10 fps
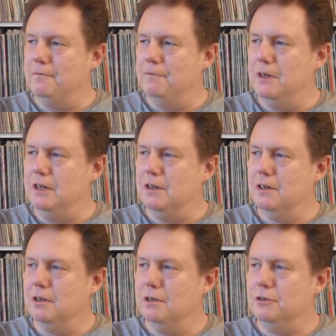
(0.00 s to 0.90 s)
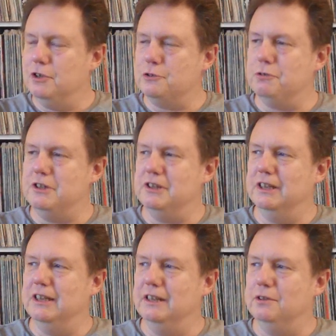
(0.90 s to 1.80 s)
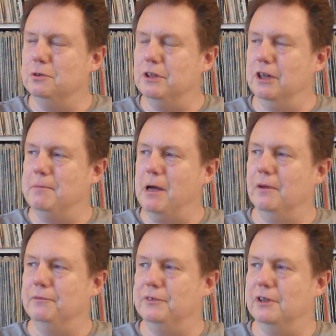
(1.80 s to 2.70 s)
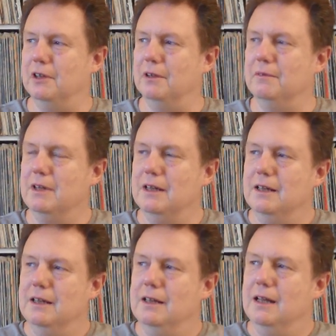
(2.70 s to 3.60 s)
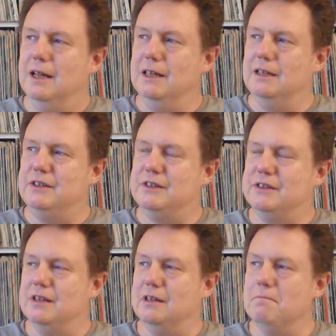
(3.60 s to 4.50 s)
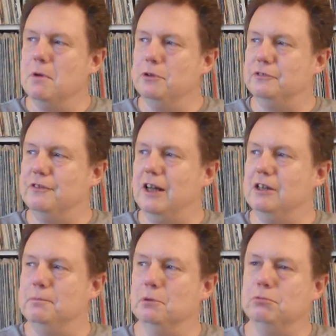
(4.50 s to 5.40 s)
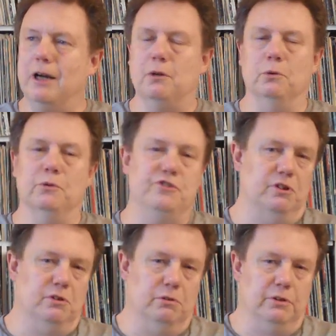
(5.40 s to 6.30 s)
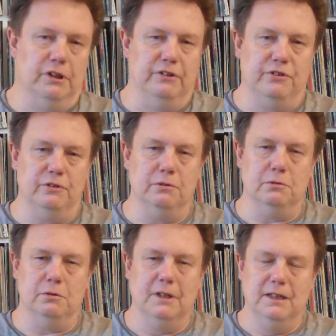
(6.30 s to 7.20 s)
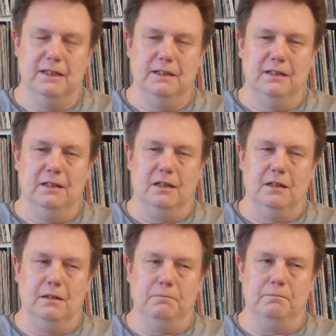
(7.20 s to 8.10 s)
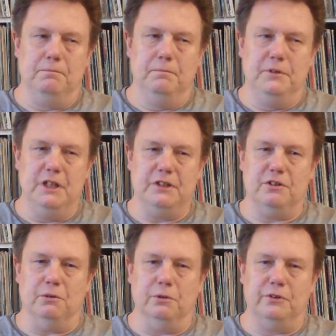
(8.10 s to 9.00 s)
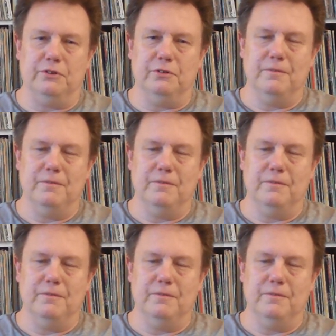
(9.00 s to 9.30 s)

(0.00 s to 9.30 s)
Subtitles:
video just recently talking about his most valuable records according to Discogs.